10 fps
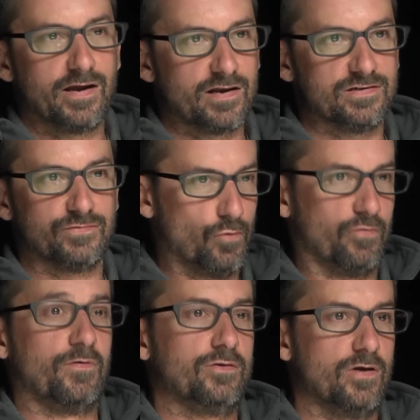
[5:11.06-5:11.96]
that kind of stuff, the
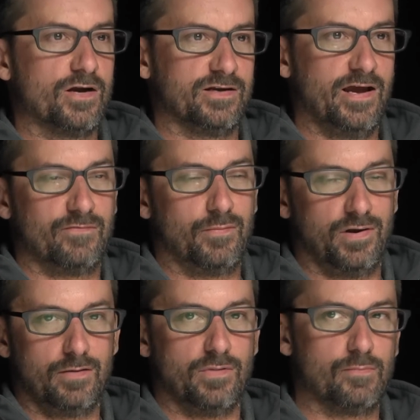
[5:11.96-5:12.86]
more fun you actually have. I
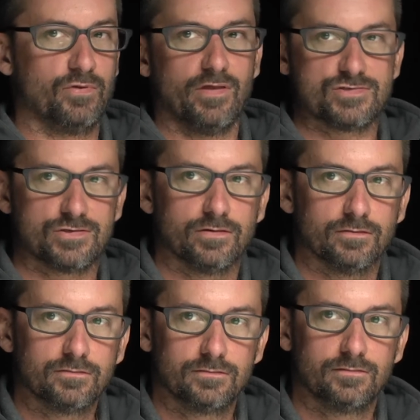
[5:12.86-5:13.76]
mean, I believe that's
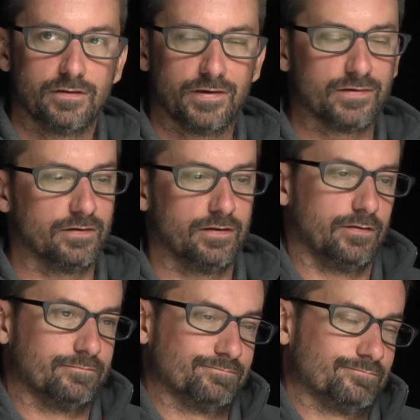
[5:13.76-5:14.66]
true.
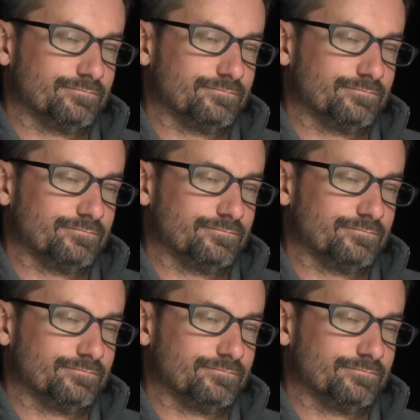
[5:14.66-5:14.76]
And